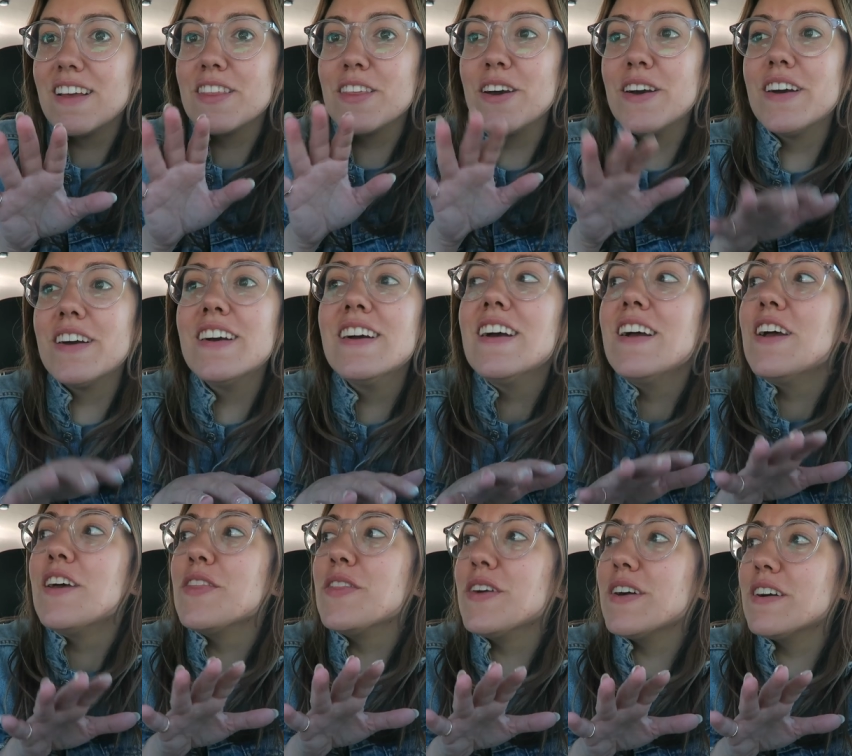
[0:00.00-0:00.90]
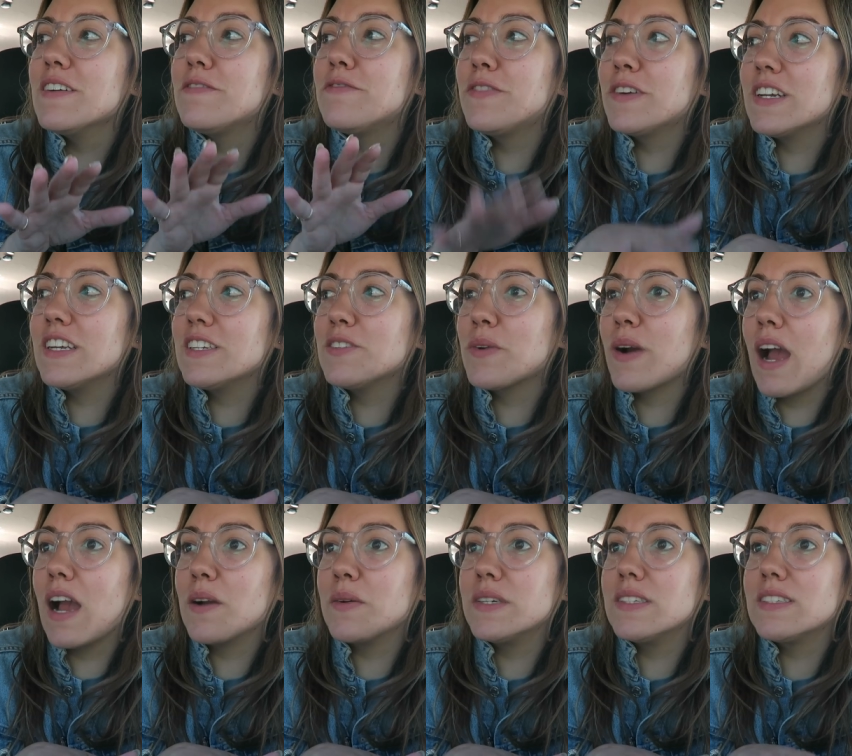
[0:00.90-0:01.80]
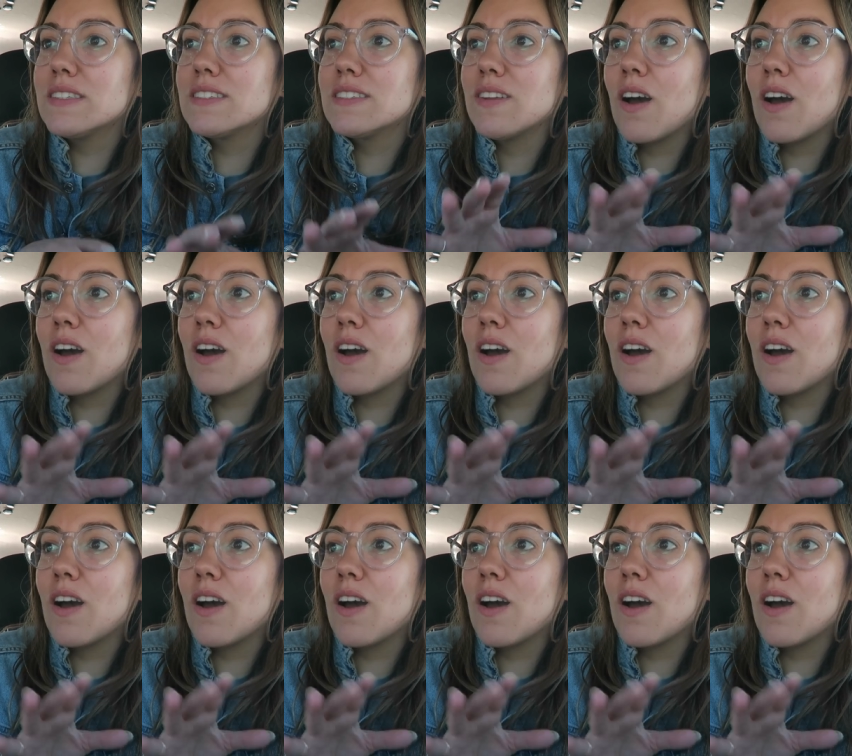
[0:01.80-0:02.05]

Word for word: the footage where I was